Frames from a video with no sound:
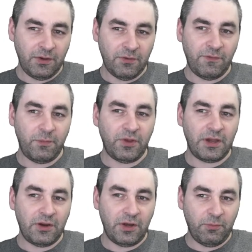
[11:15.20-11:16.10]

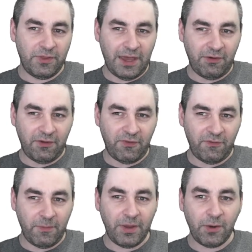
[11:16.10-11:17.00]
familiarity with how
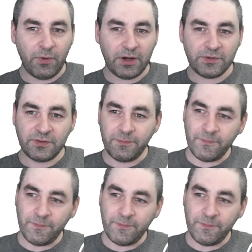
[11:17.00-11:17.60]
FFmpeg works.